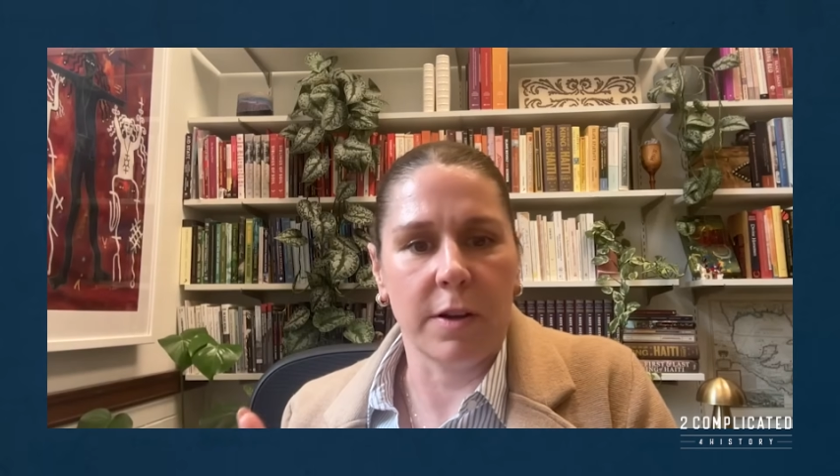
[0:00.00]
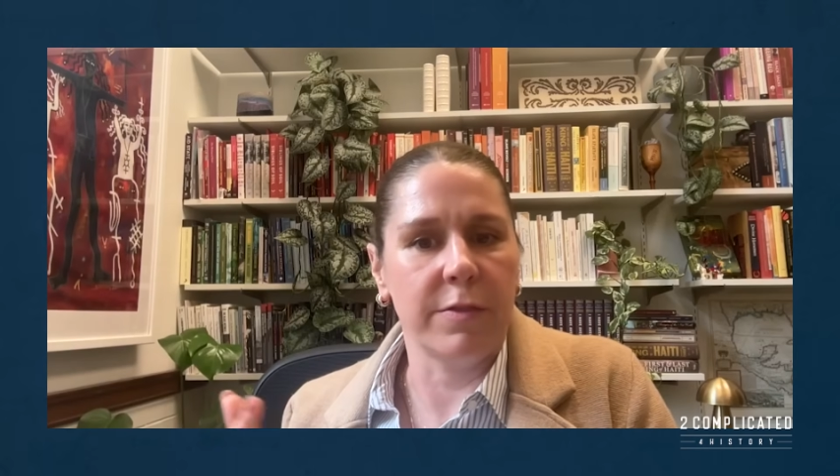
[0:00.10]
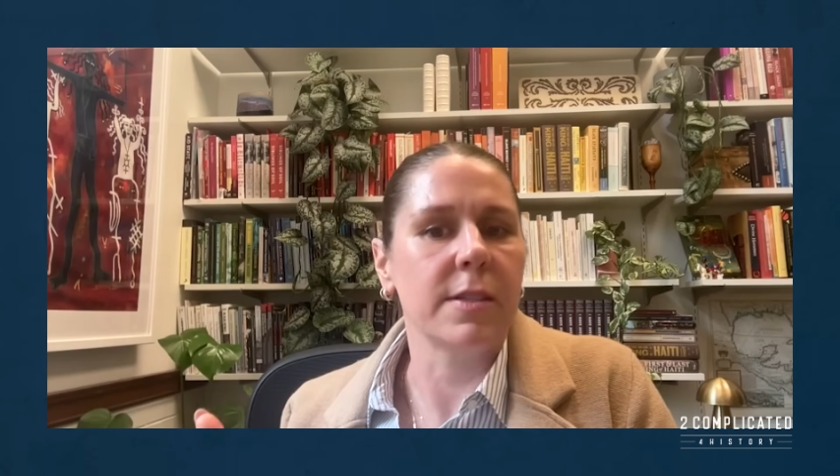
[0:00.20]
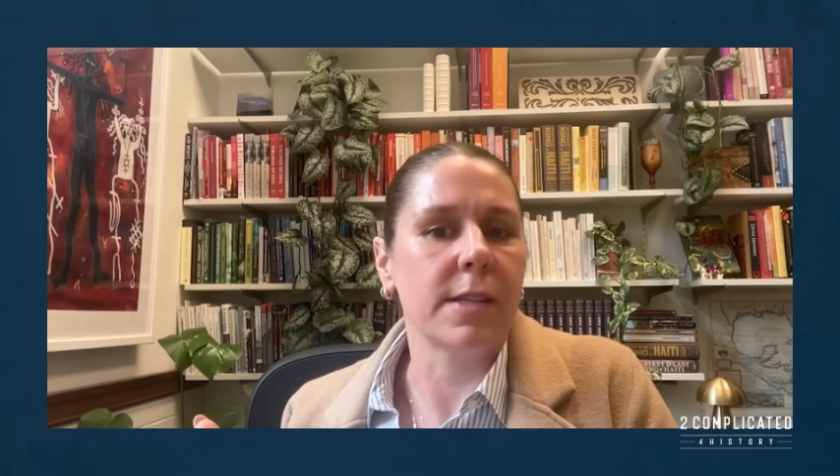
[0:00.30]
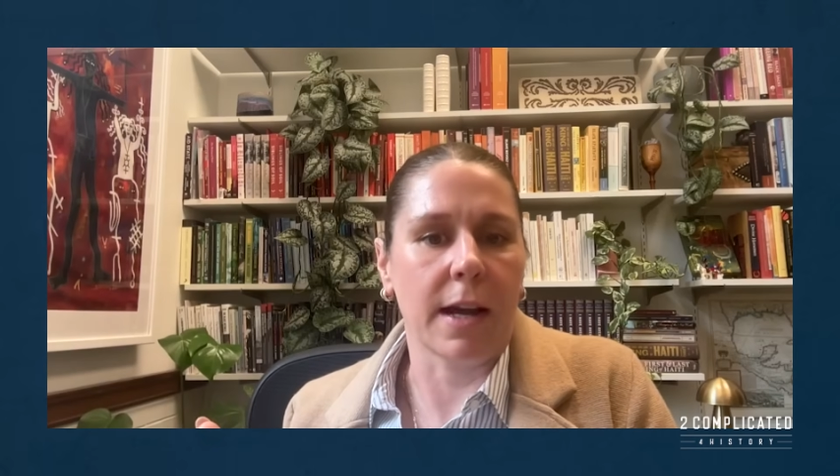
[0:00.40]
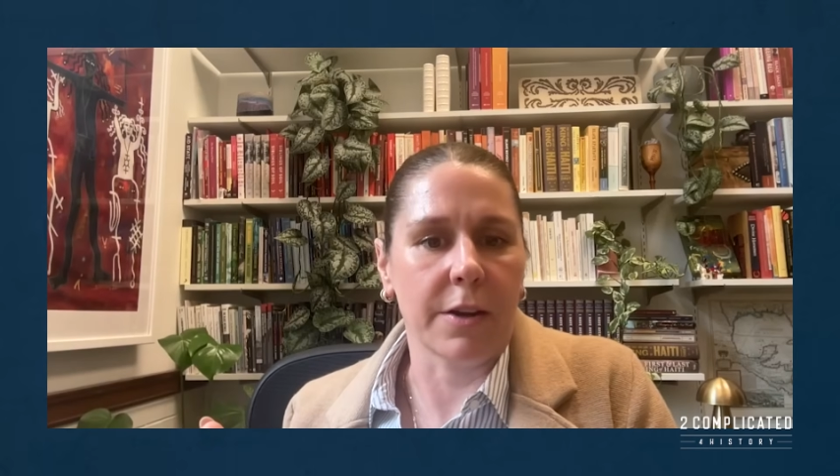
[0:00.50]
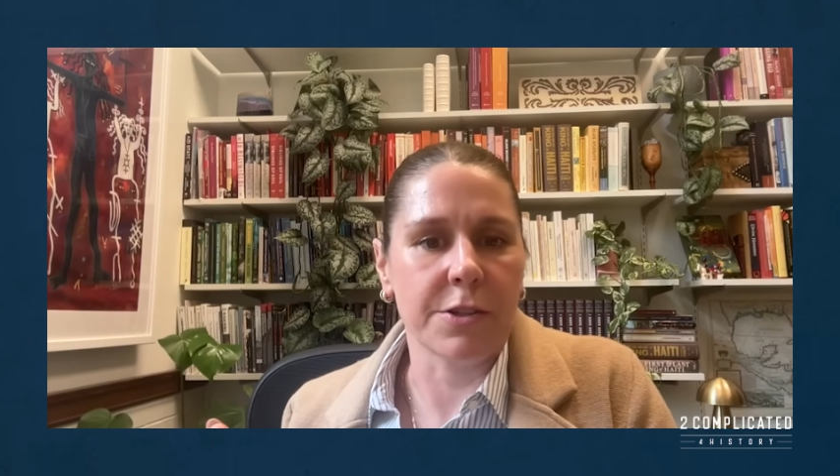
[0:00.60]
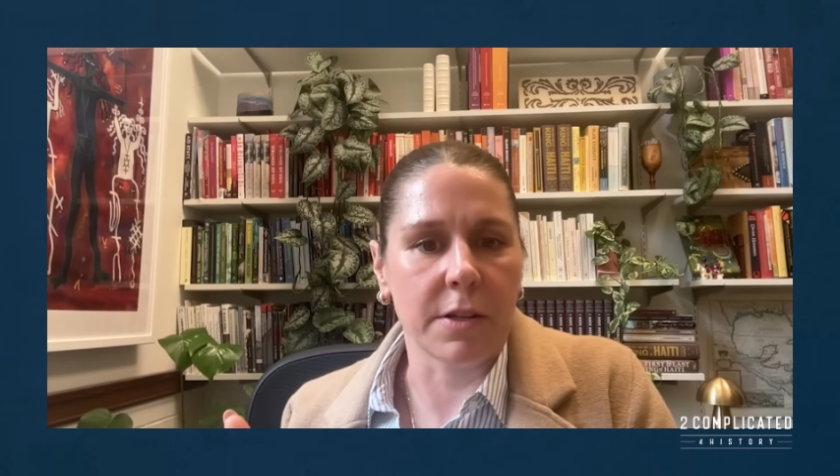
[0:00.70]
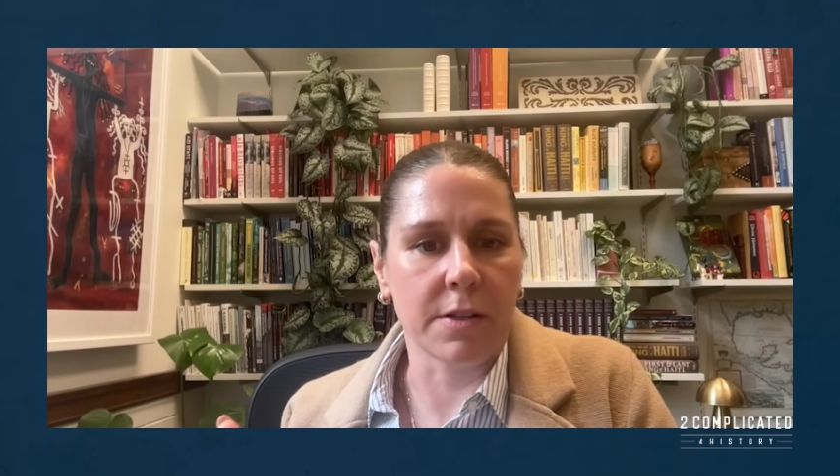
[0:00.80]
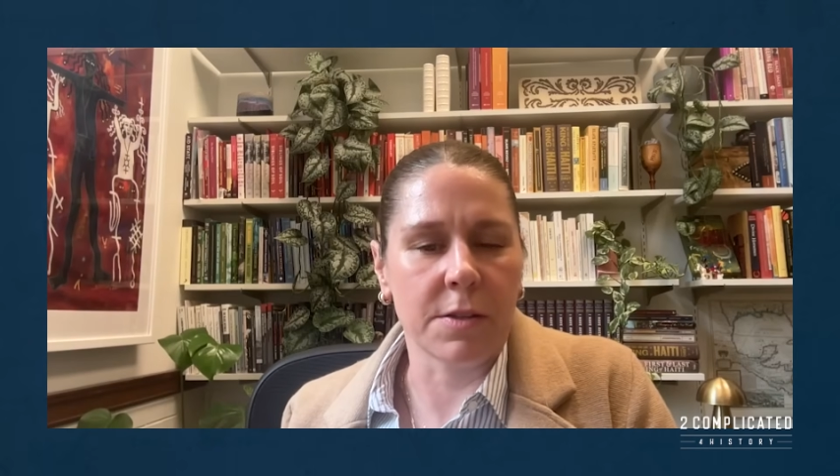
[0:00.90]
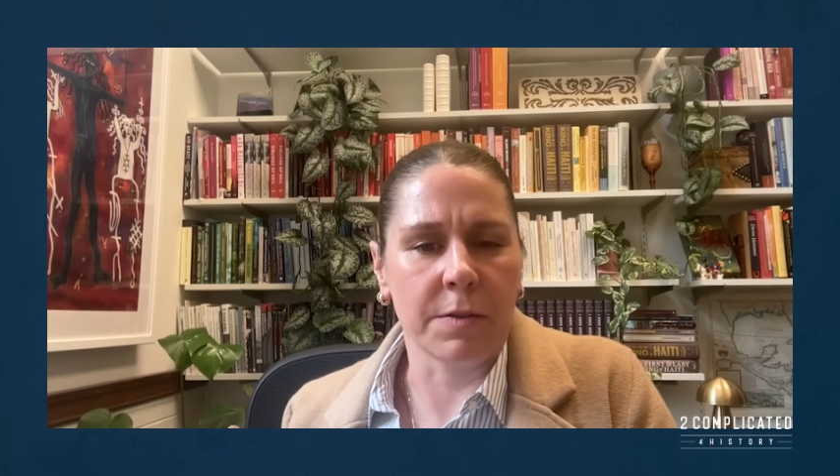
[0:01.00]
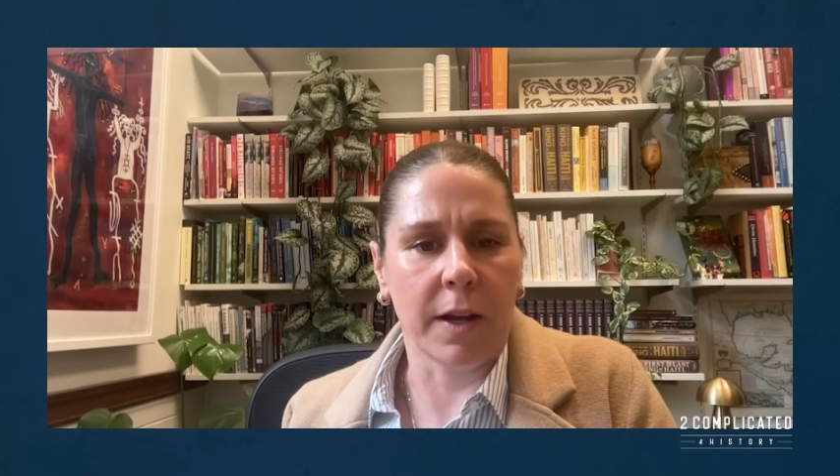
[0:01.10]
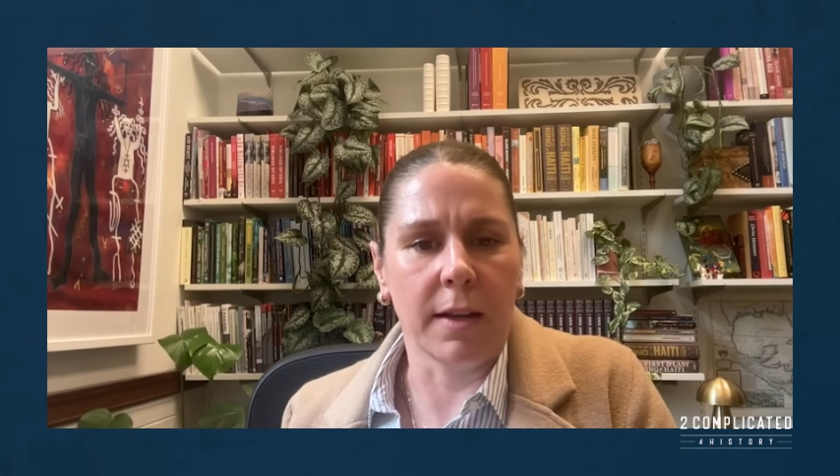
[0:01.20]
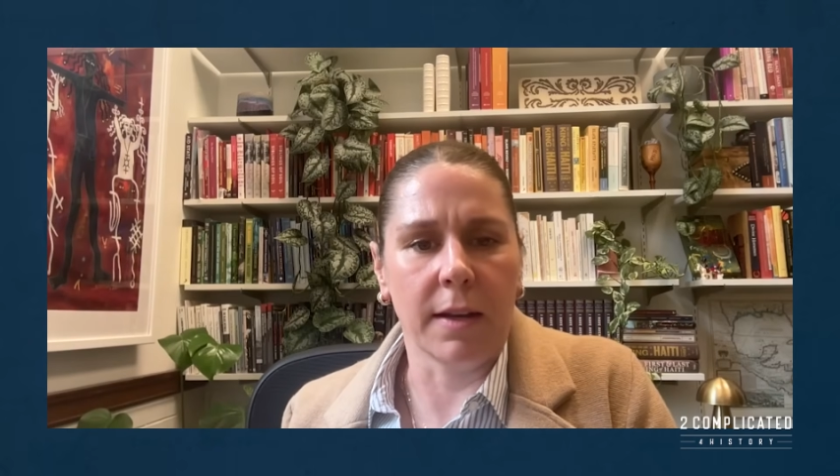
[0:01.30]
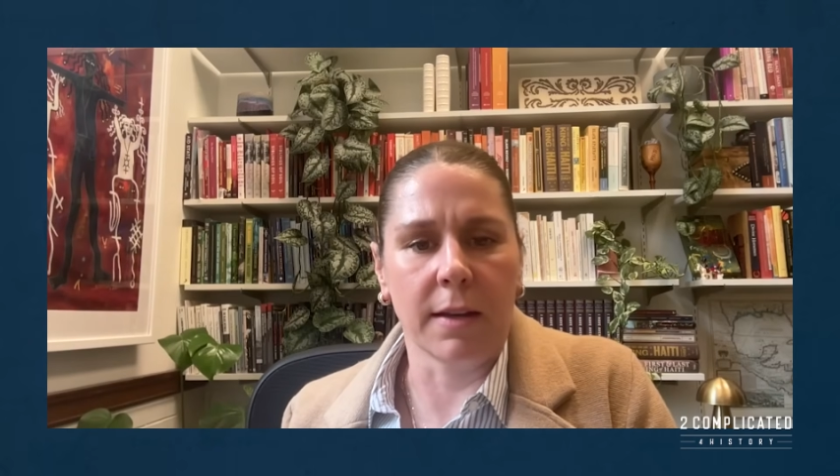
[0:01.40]
his actions,
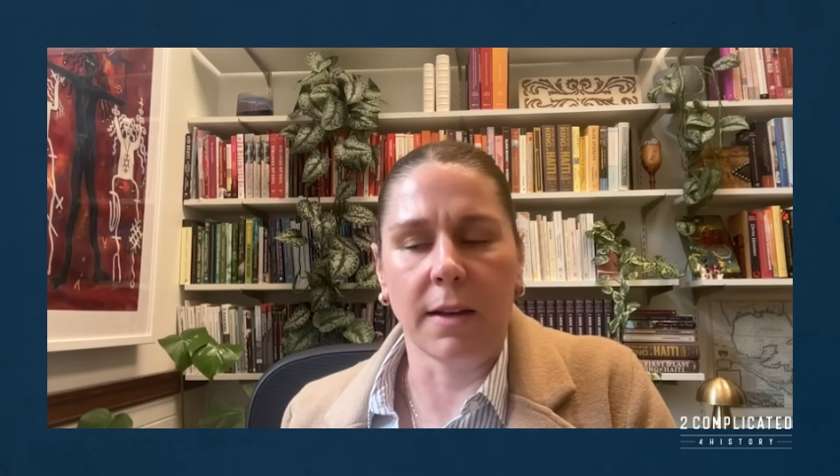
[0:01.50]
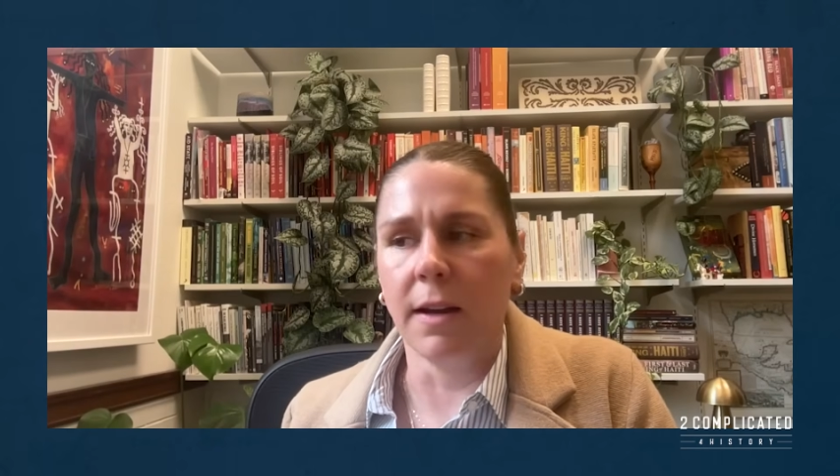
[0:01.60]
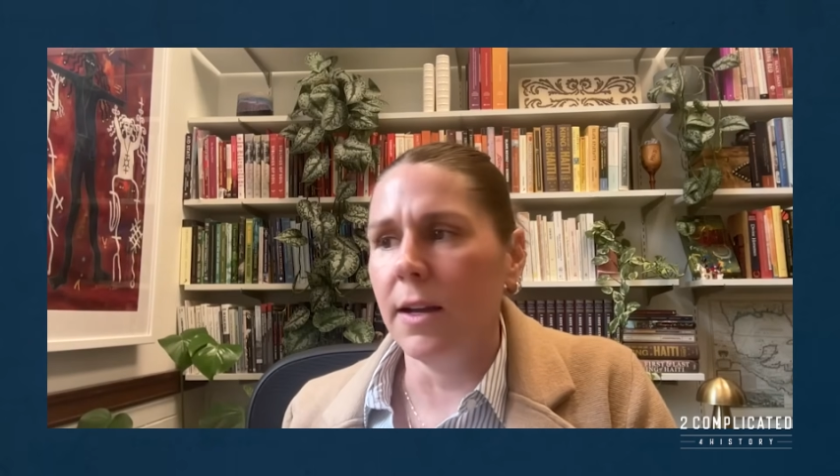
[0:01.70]
right?